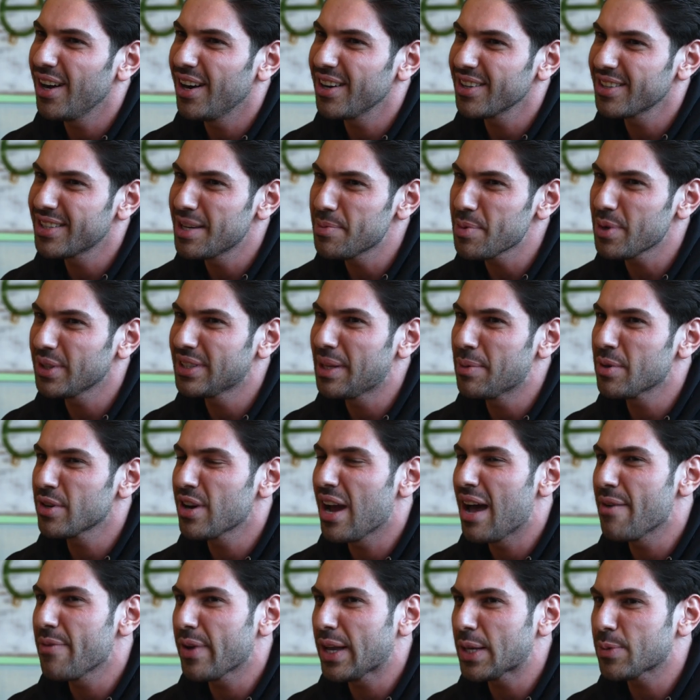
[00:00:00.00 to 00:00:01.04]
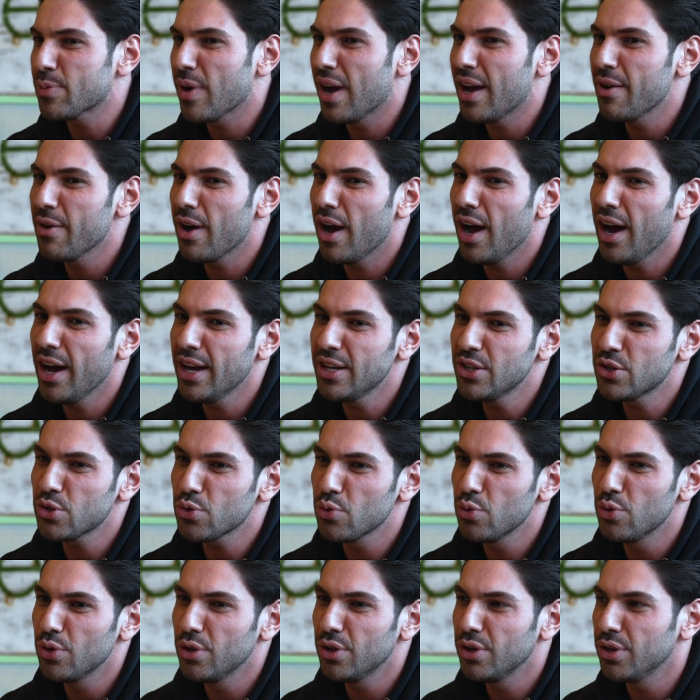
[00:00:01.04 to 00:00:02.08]
Our typical demographic is probably high
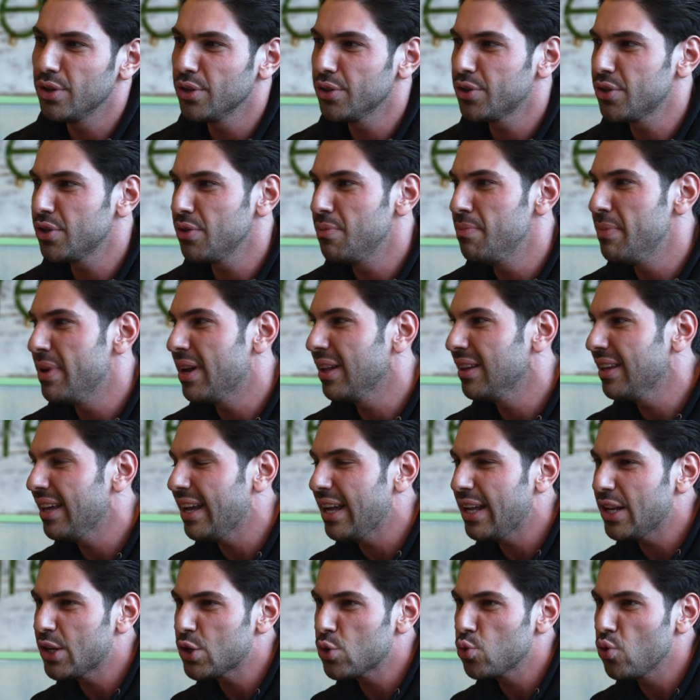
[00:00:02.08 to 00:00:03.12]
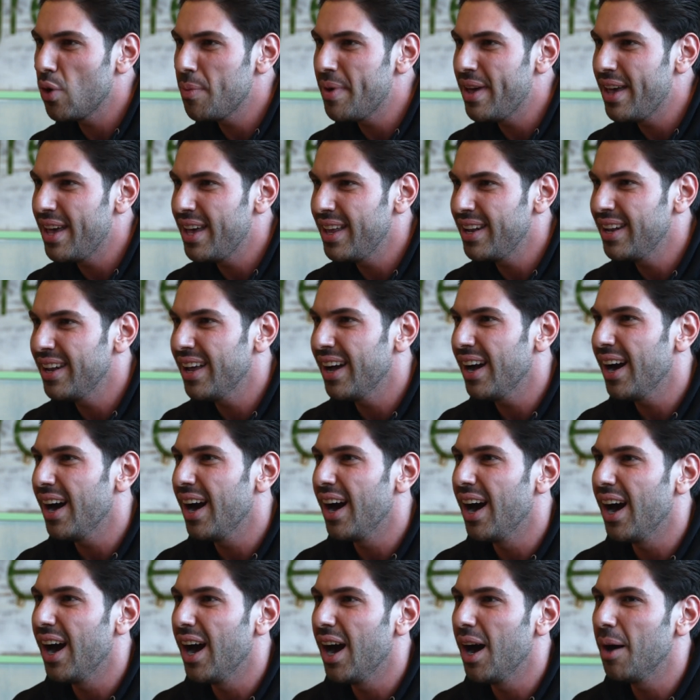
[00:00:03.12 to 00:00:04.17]
school to middle-aged women
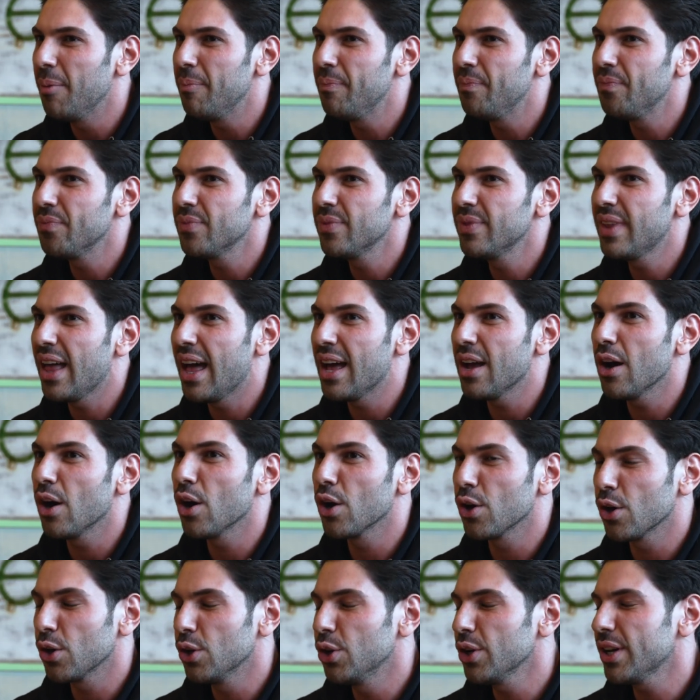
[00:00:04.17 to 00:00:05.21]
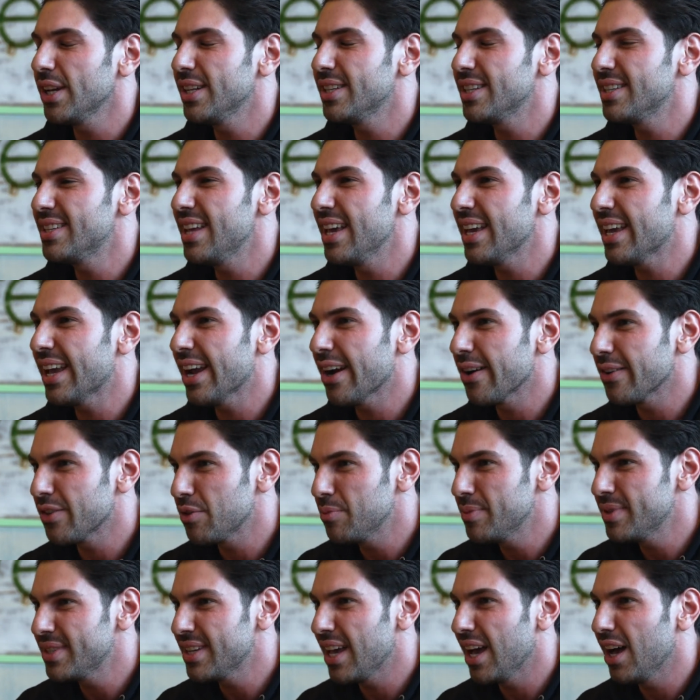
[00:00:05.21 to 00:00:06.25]
that are looking to take care of
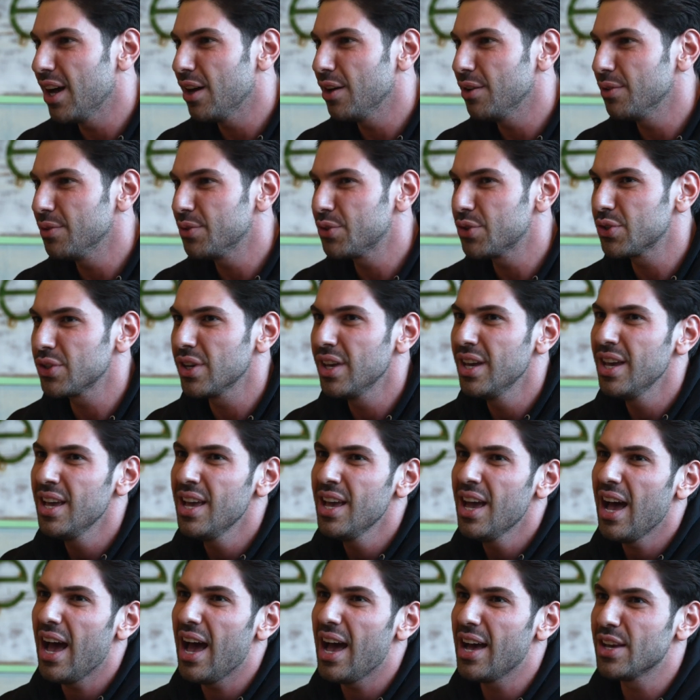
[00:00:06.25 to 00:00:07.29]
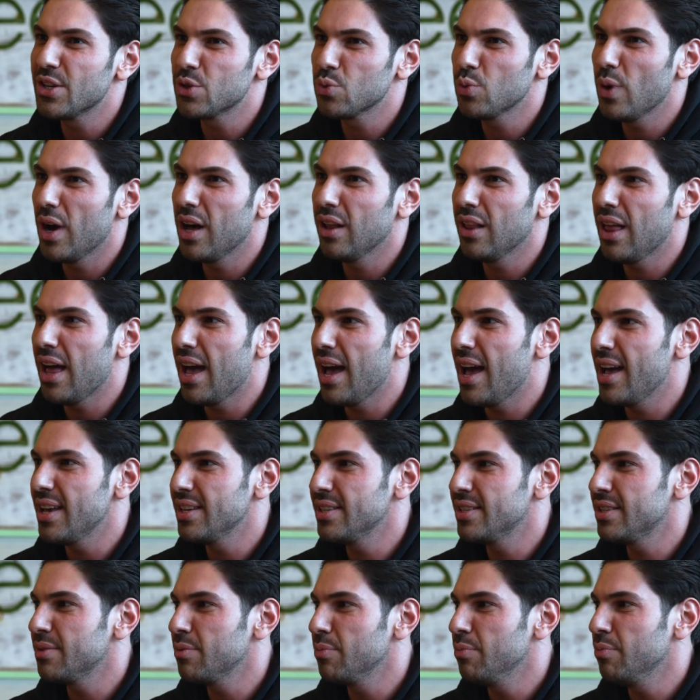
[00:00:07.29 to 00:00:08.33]
themselves, as well
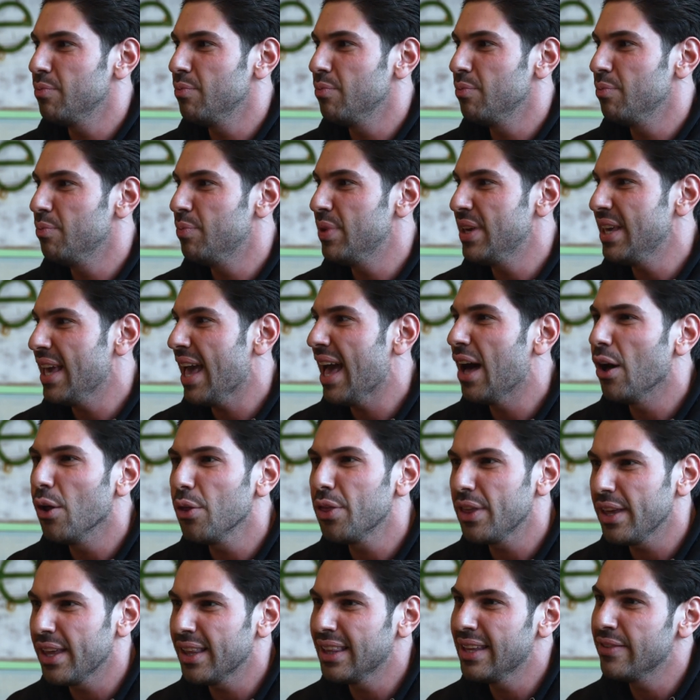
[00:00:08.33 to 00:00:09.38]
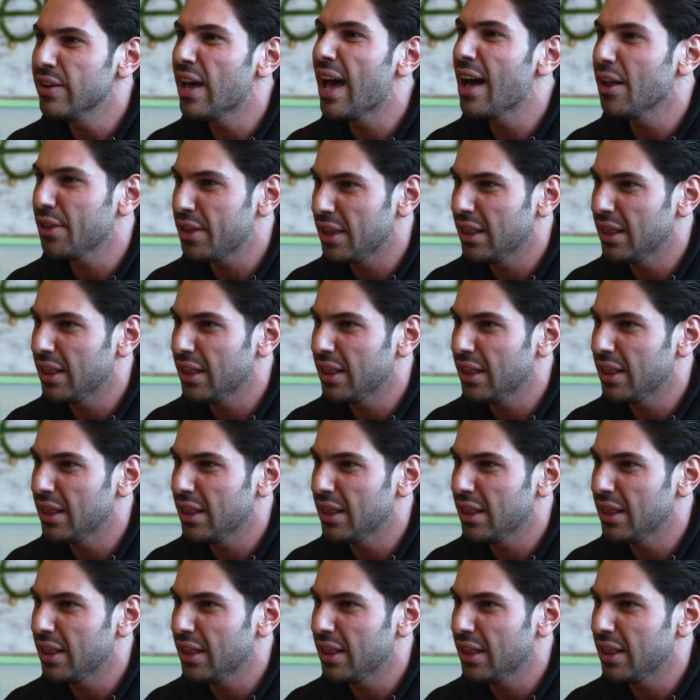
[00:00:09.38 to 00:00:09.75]
as be healthy and live a healthy